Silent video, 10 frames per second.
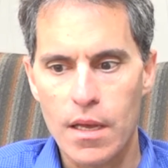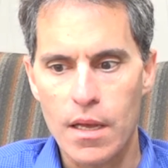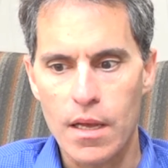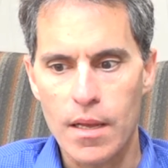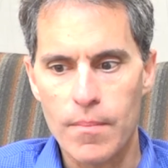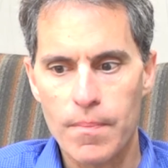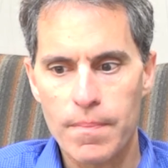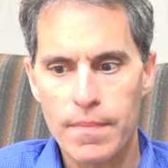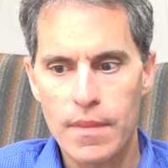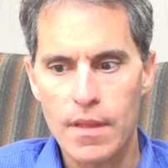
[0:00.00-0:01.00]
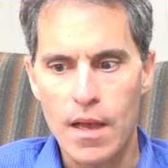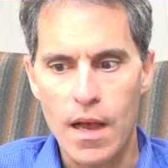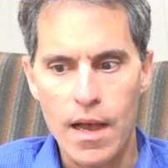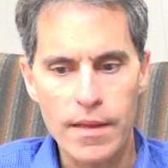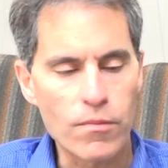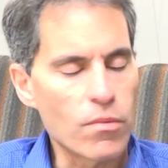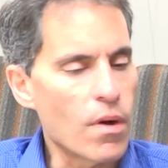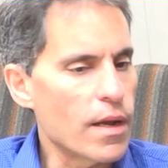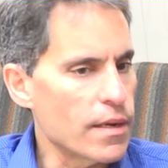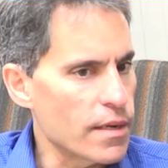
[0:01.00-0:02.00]
I
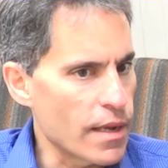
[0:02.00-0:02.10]
want